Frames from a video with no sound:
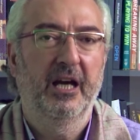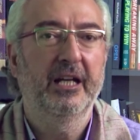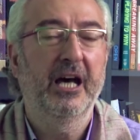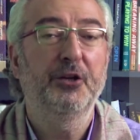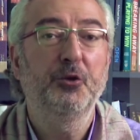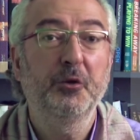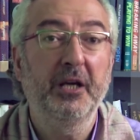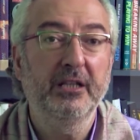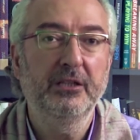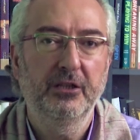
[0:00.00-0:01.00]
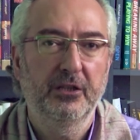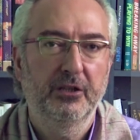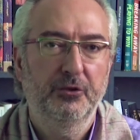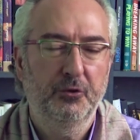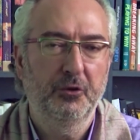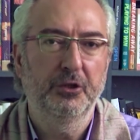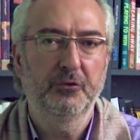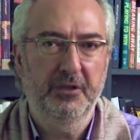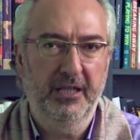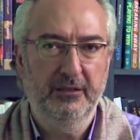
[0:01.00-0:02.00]
And are you ready to go
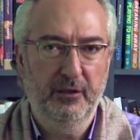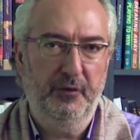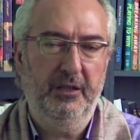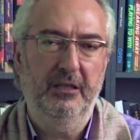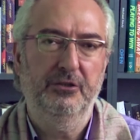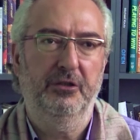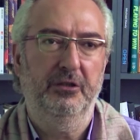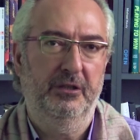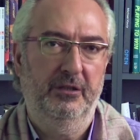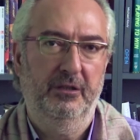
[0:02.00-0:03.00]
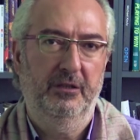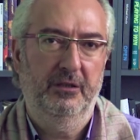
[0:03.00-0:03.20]
into that difficult journey?